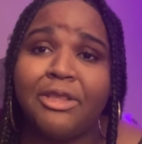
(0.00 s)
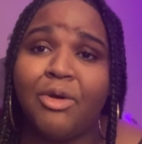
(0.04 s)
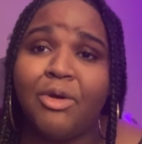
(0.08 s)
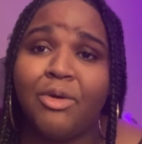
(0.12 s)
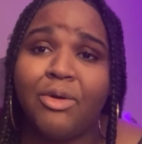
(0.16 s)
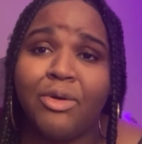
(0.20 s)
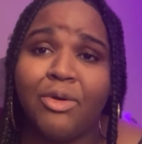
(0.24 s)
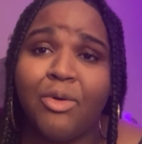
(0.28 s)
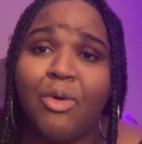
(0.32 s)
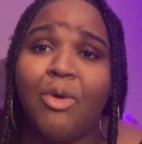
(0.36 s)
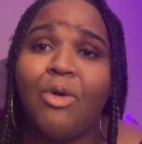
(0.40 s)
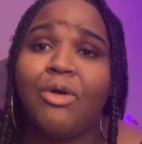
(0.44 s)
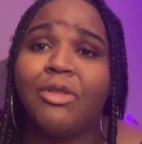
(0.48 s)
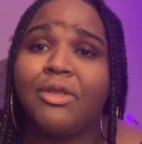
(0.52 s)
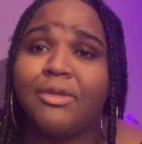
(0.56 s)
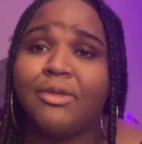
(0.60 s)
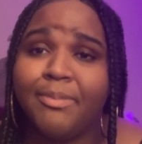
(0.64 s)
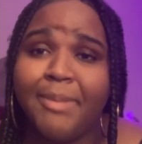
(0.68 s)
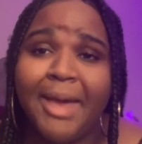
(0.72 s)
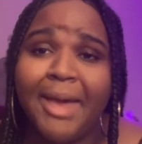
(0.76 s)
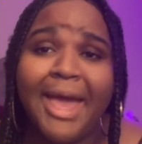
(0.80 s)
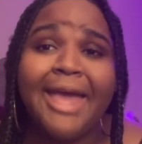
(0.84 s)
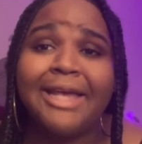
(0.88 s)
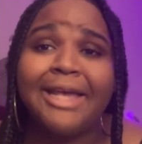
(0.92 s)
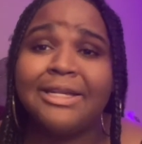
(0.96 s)
all the
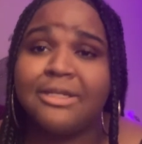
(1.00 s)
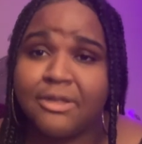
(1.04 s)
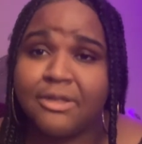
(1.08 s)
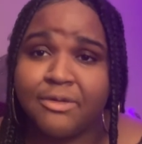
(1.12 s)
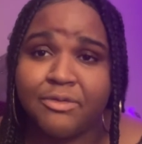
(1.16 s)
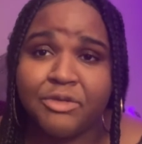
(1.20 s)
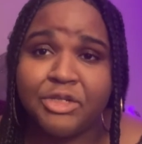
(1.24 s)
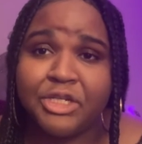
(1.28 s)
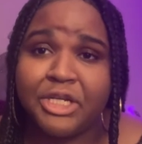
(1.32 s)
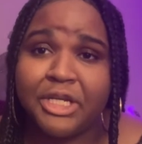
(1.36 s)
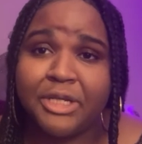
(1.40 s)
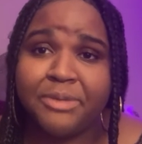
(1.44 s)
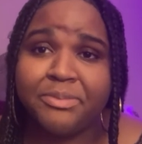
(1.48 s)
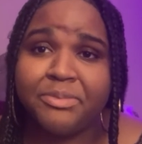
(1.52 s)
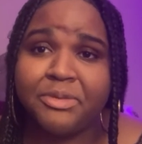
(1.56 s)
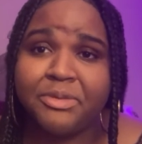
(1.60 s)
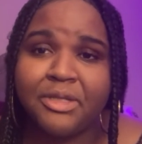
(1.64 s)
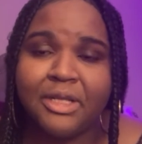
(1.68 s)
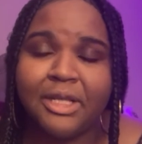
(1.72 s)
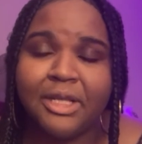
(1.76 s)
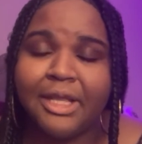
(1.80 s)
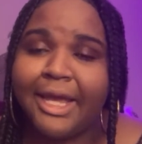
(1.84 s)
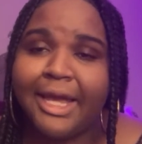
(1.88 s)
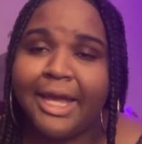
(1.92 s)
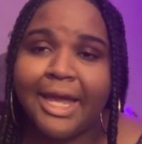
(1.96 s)
bags of chips.
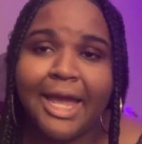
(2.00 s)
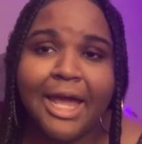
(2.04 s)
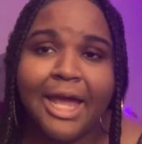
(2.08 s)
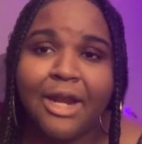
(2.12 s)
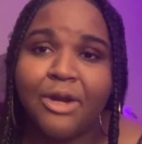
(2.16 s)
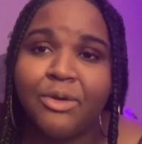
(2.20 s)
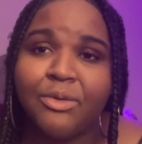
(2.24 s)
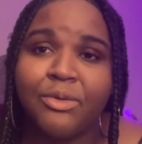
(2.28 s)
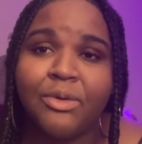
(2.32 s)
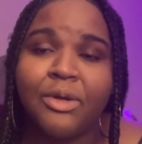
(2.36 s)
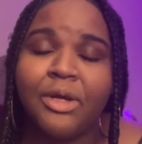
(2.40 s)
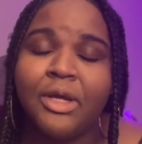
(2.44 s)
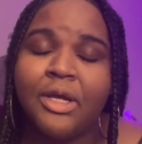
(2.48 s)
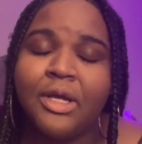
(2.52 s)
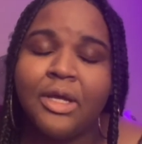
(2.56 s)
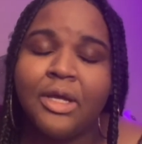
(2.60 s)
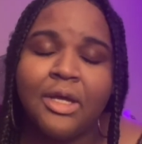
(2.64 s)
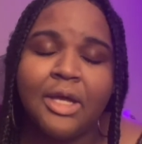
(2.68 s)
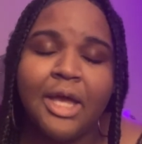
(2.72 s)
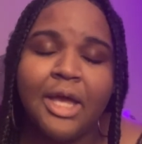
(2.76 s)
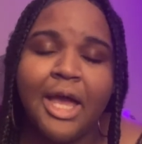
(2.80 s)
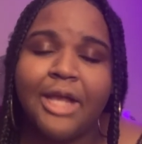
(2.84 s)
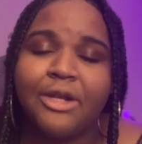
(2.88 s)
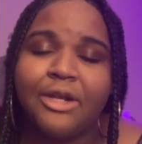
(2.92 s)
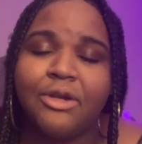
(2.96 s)
Like,
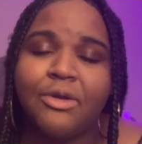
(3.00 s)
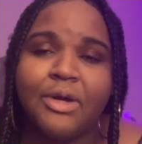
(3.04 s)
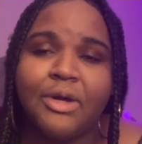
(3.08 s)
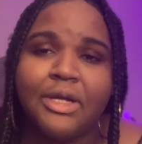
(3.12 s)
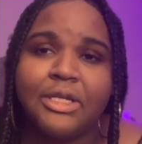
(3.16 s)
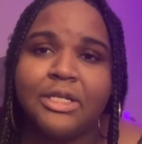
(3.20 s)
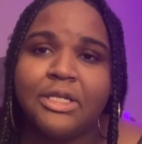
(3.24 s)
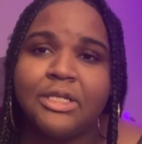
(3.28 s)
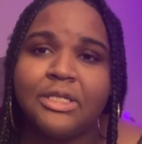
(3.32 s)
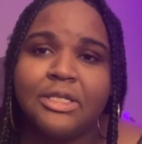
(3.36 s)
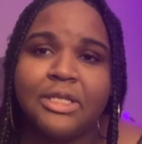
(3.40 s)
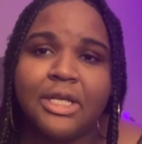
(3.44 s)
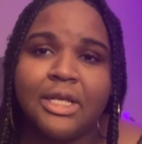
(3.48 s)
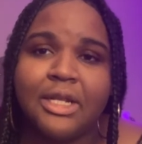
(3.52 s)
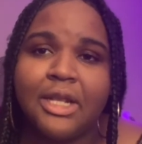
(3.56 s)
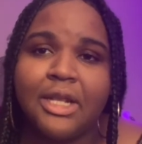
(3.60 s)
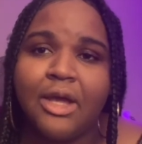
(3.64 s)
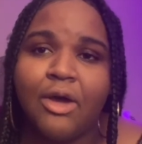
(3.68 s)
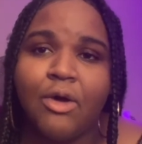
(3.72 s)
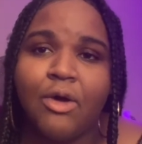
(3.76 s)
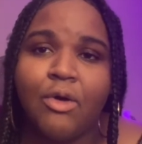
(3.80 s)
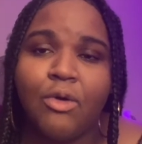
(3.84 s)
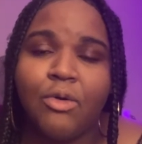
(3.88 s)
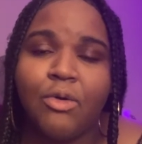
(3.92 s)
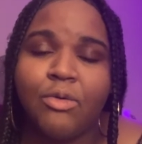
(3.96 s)
I know I just said that whole